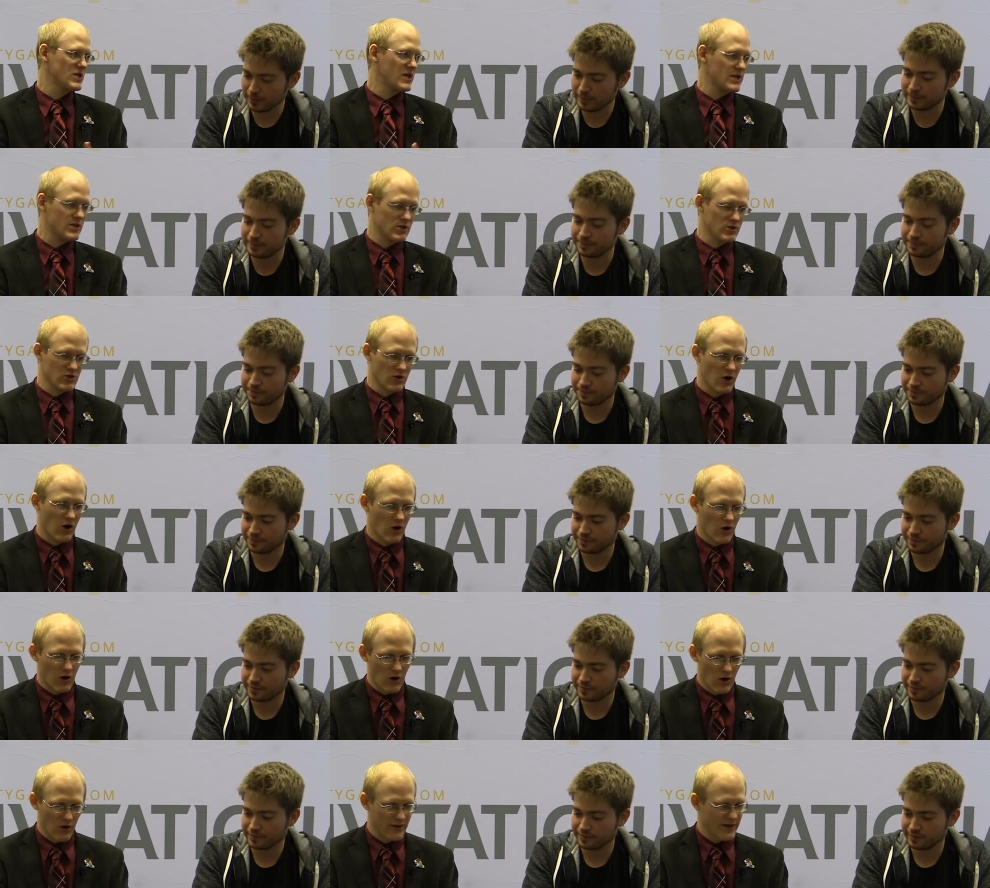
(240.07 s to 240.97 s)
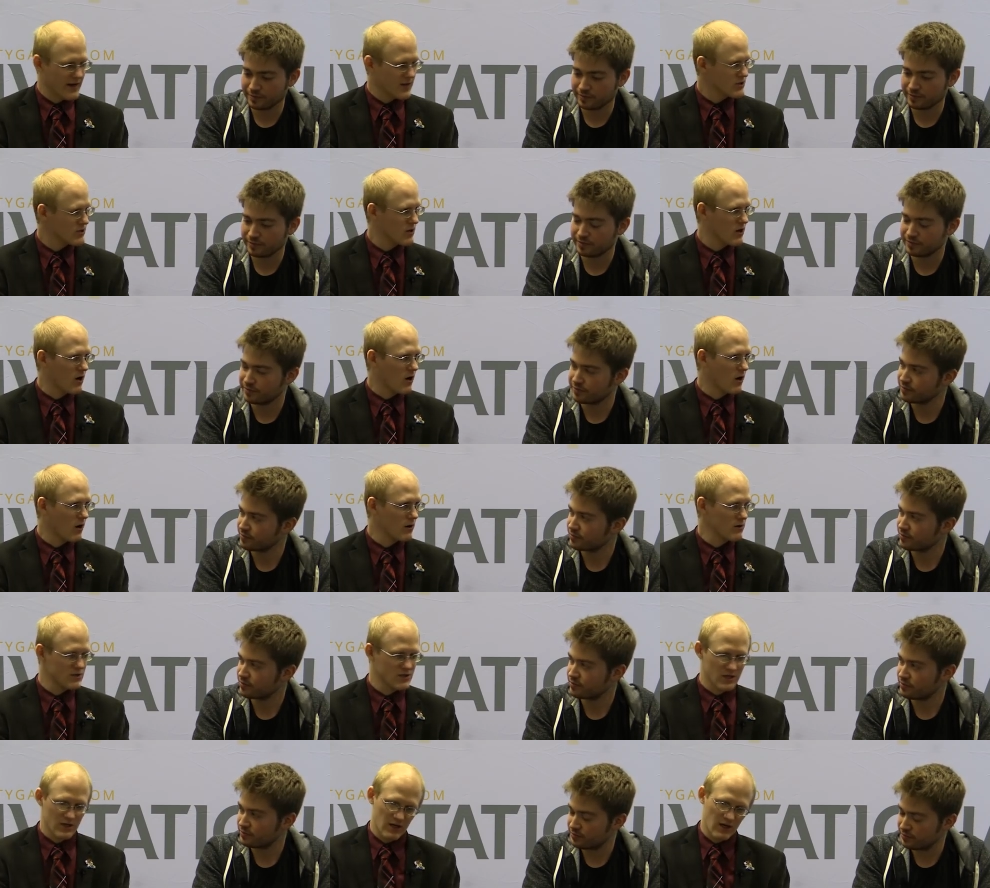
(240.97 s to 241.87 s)
Speaker 1: get to draw all the extra
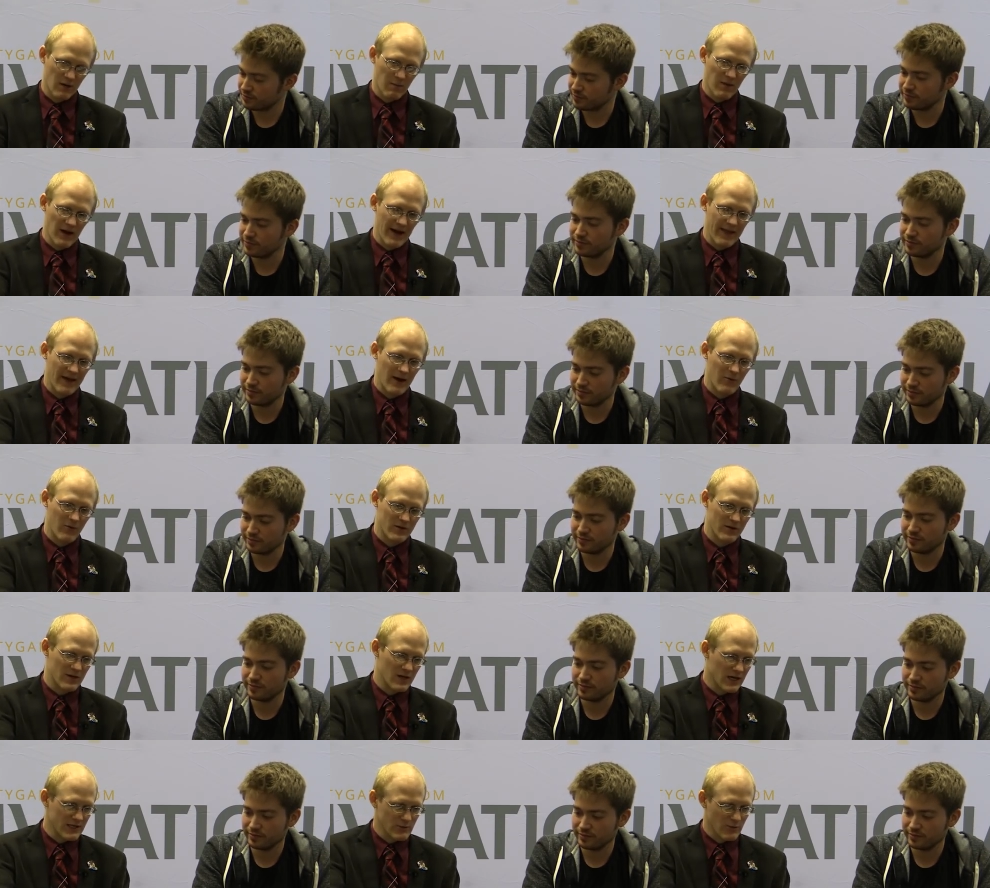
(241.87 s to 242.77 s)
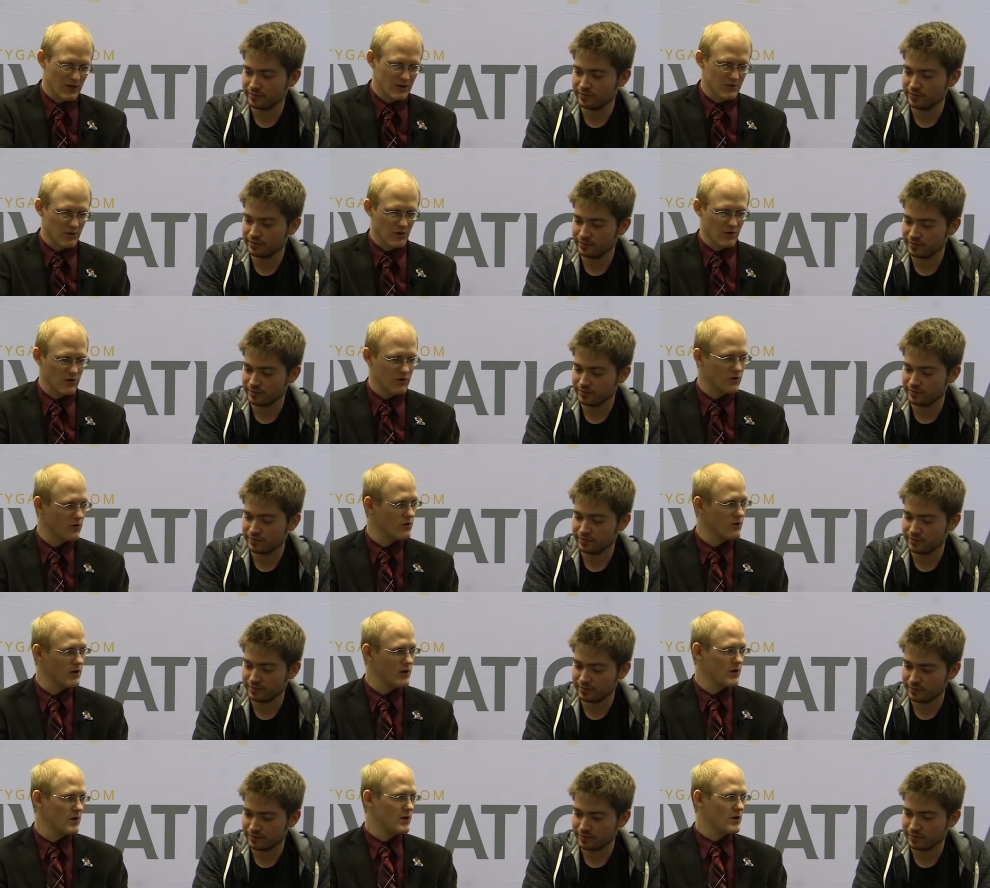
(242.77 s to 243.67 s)
cards, combine that with the Duskwatch Recruiter.
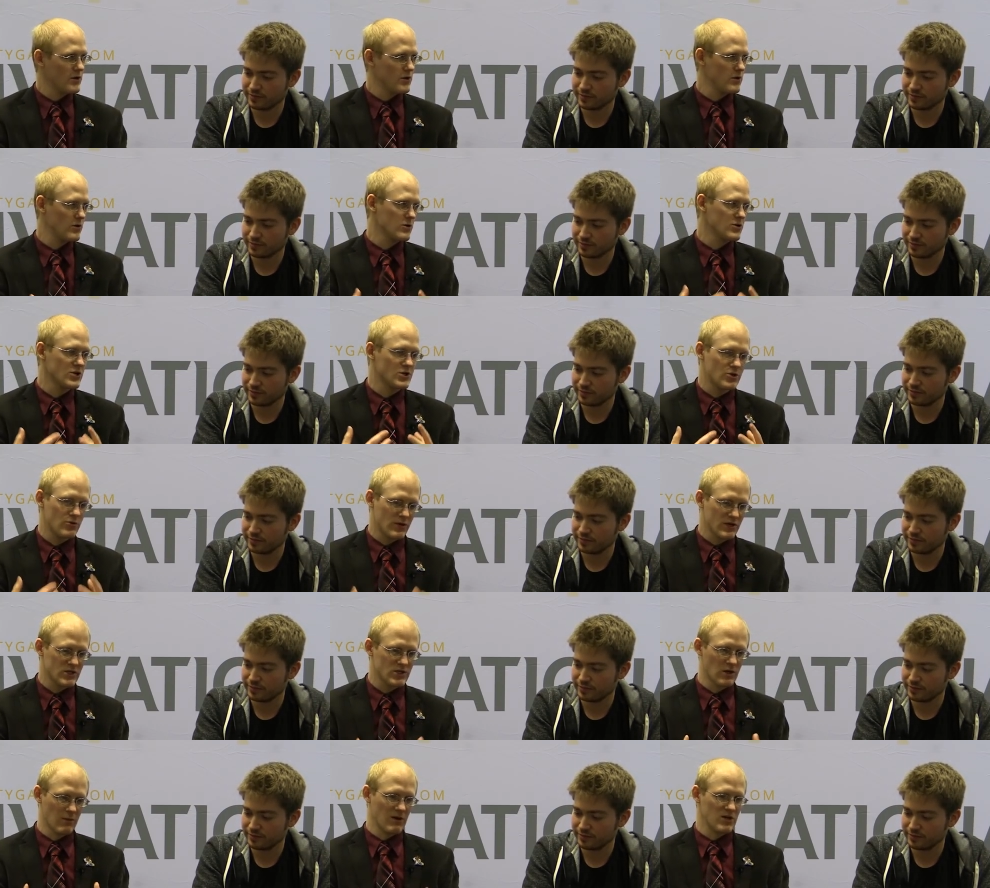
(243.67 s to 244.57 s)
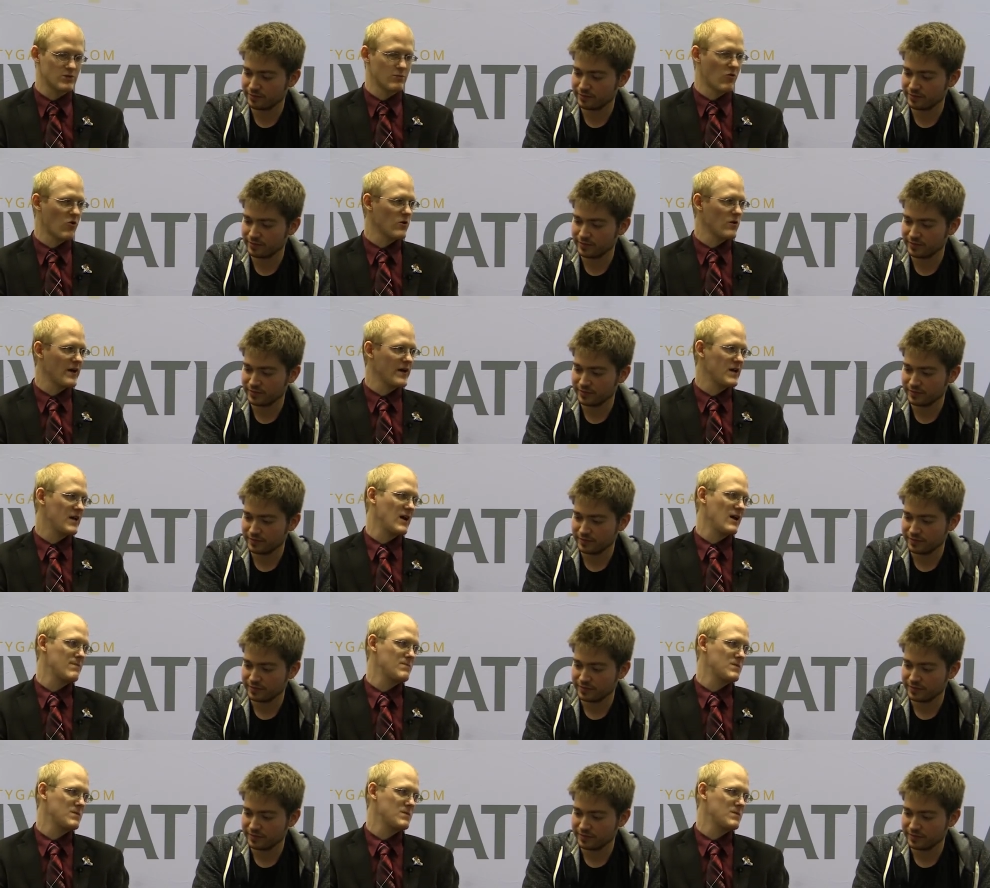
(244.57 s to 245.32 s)
You're just doing so much more late game